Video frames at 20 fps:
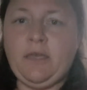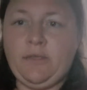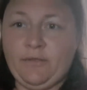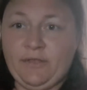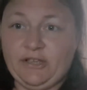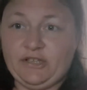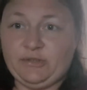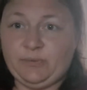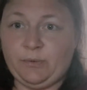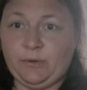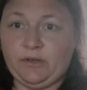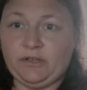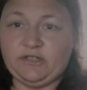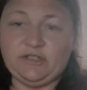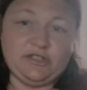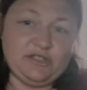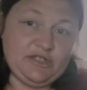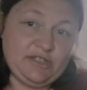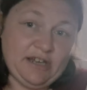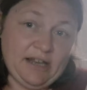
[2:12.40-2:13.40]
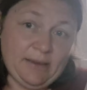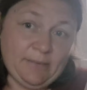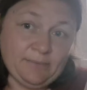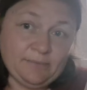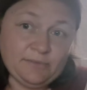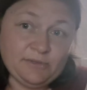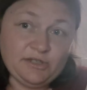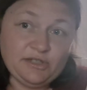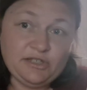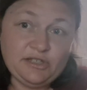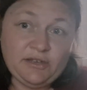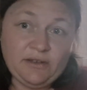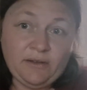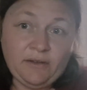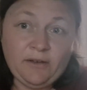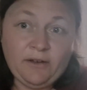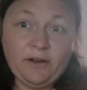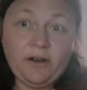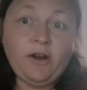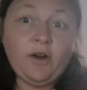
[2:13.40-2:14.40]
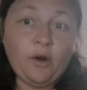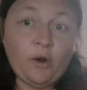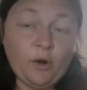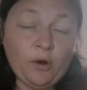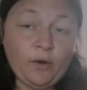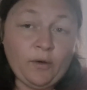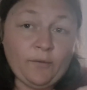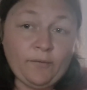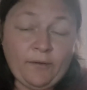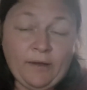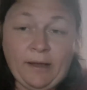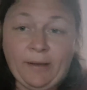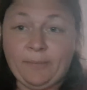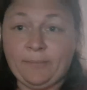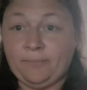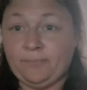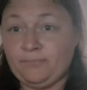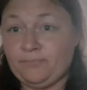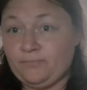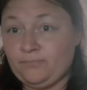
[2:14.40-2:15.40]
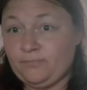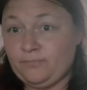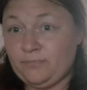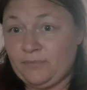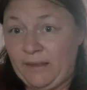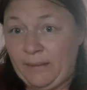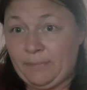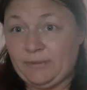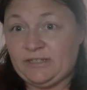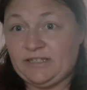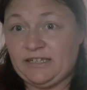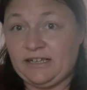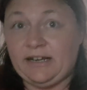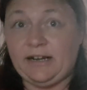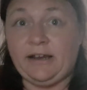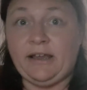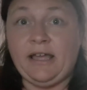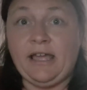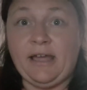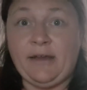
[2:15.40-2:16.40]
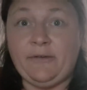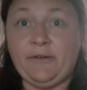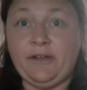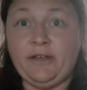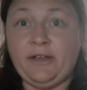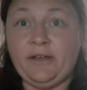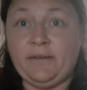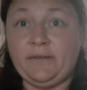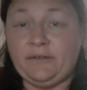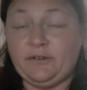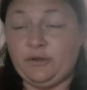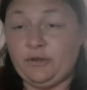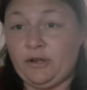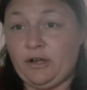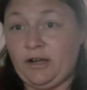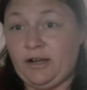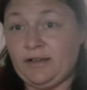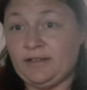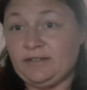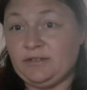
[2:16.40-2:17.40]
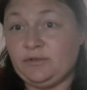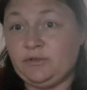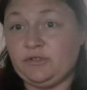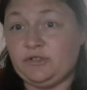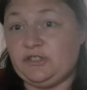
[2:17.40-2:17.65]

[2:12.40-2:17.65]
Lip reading: This was the slums of that particular area in Newcastle.